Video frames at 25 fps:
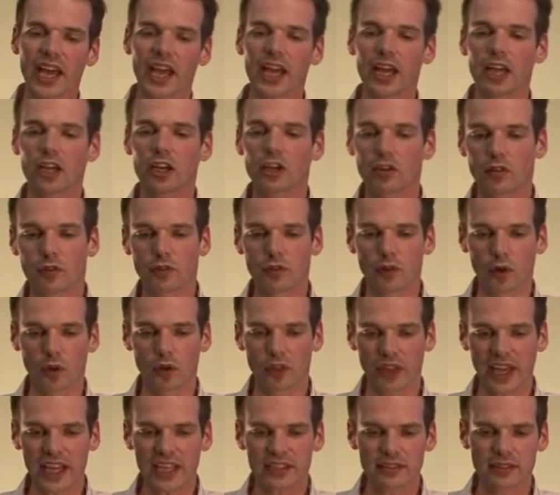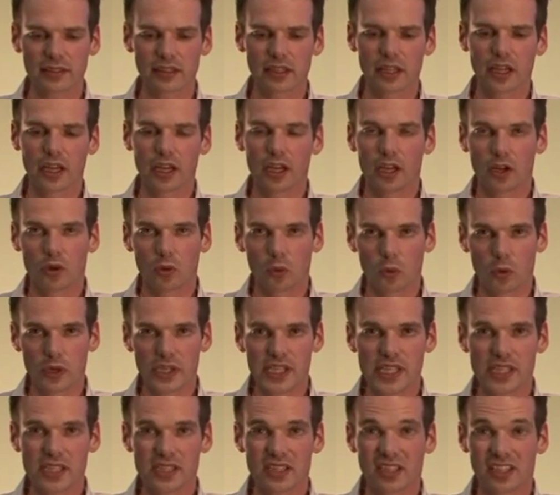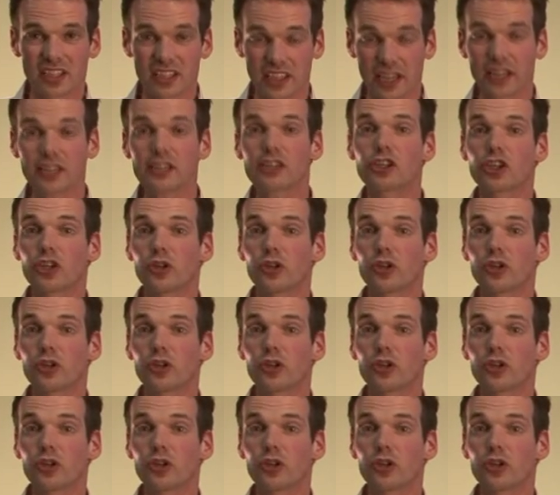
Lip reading: And for that, we can